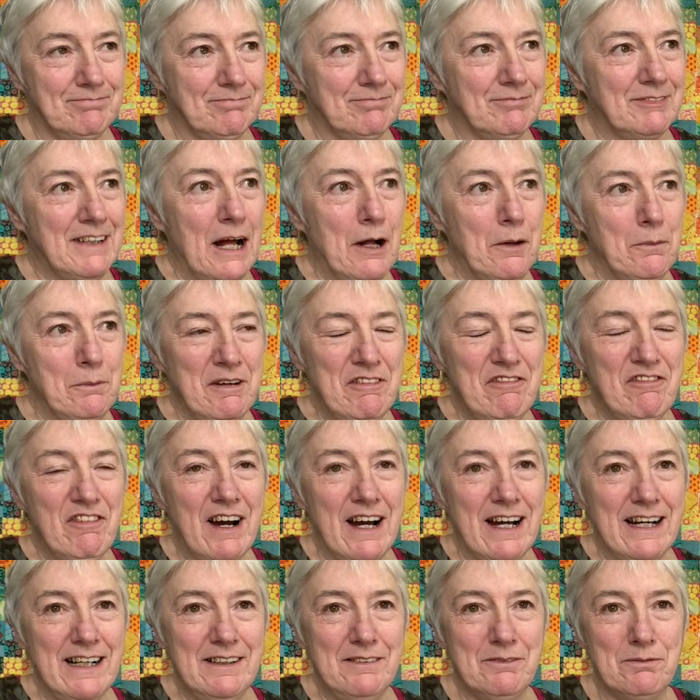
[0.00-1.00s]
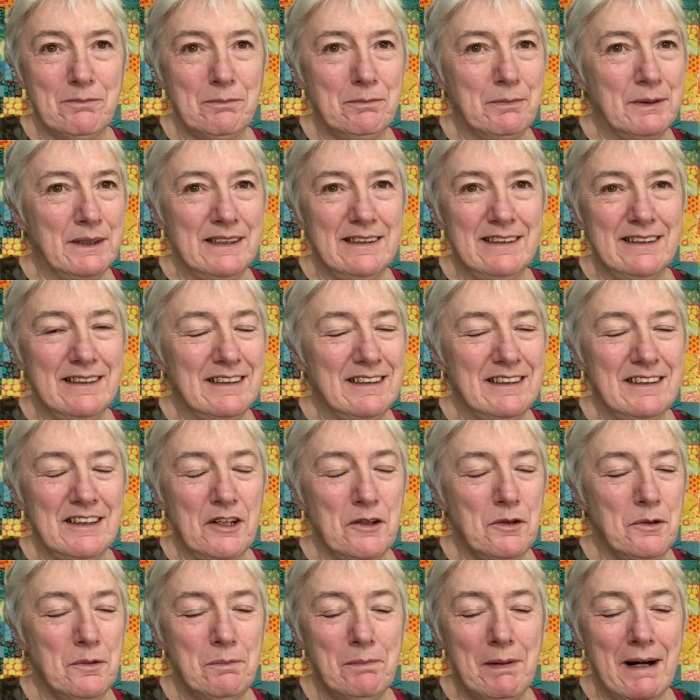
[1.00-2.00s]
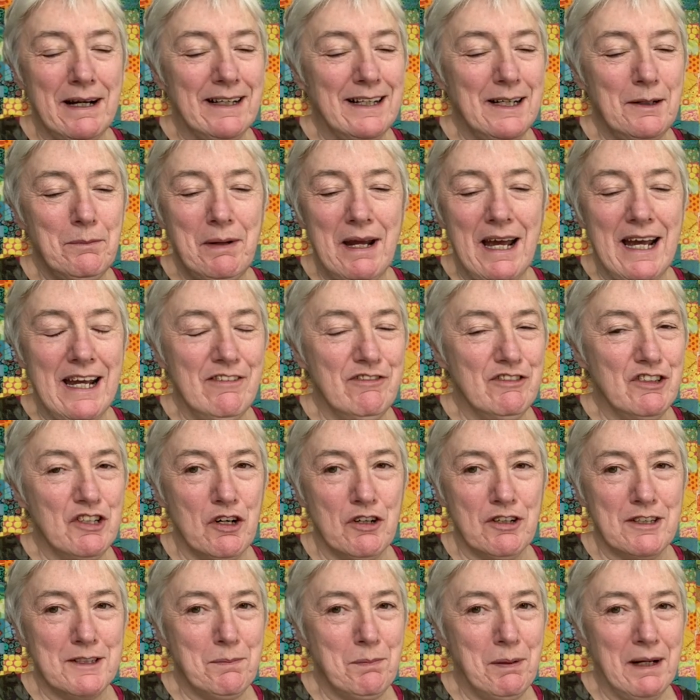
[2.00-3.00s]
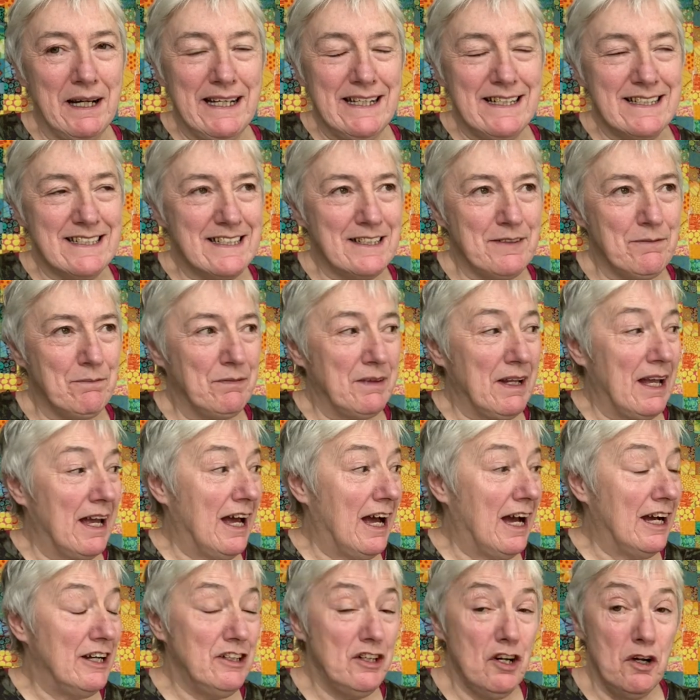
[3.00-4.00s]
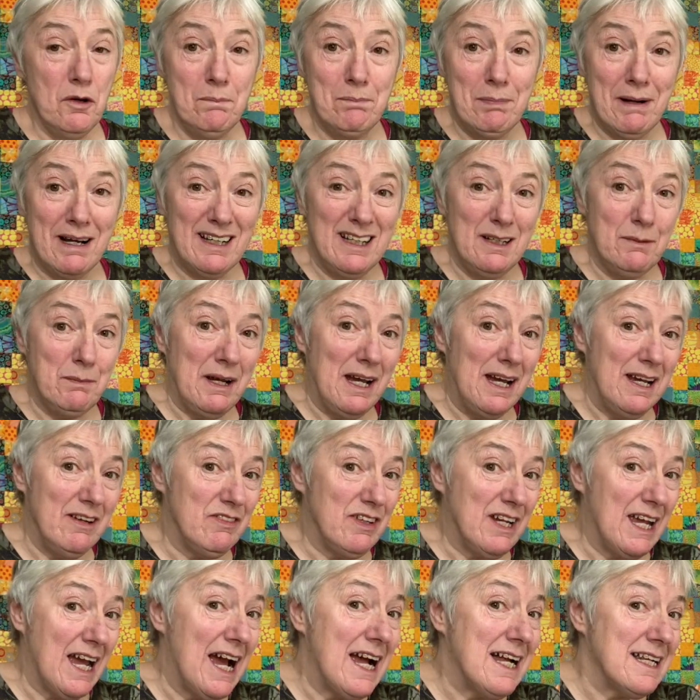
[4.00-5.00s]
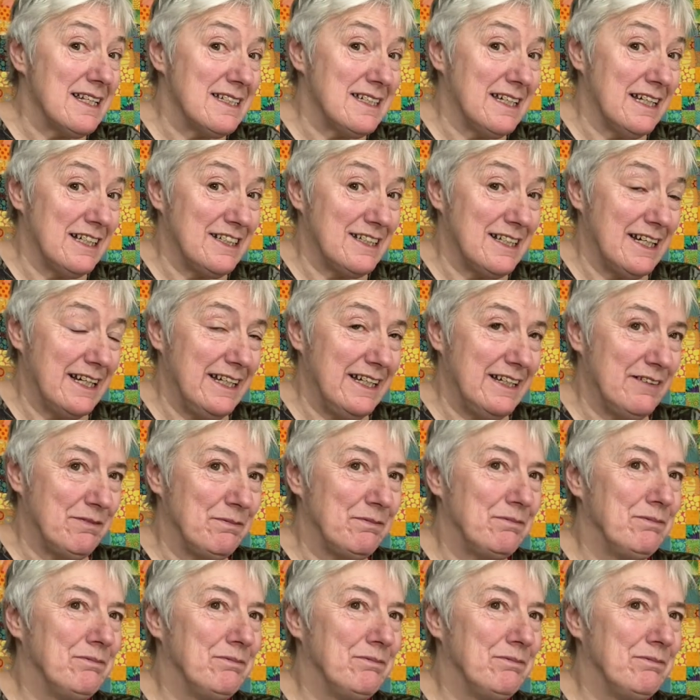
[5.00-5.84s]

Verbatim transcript: That'll be fine, but no badly behaved dogs, please. And no badly behaved cats, actually.